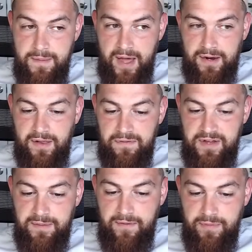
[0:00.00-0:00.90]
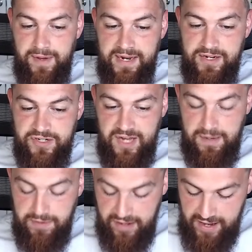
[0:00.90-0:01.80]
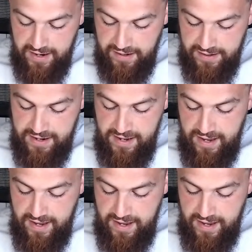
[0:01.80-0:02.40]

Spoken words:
Barakallahu feekum, everybody. Jazakumullah khairan.